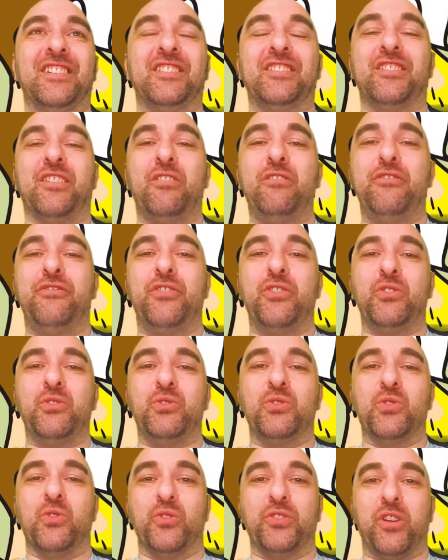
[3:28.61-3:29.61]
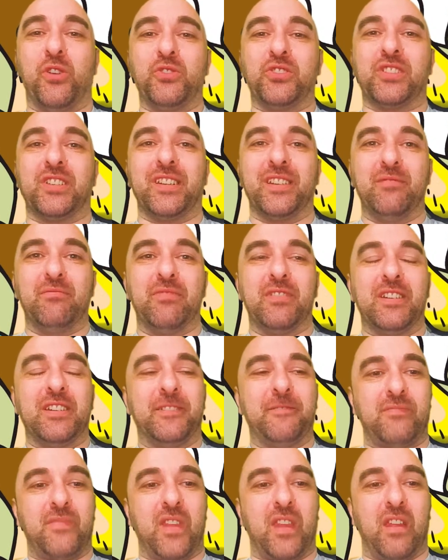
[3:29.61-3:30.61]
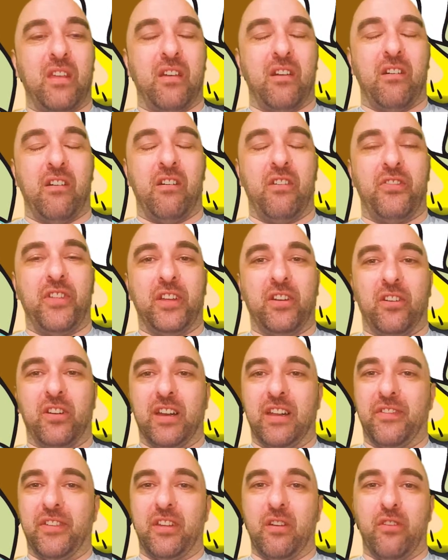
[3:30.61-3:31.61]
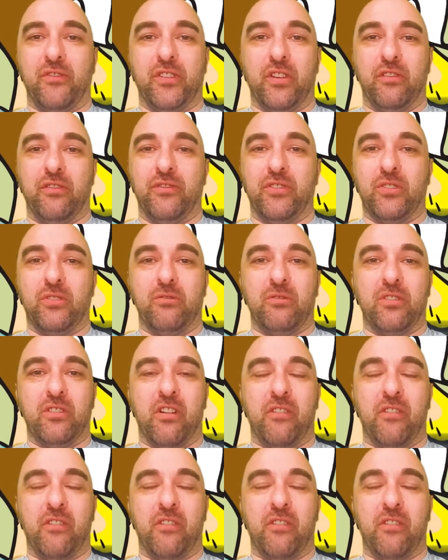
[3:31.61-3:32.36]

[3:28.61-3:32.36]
No food or no sleep? I think I'm going to have to go with no food.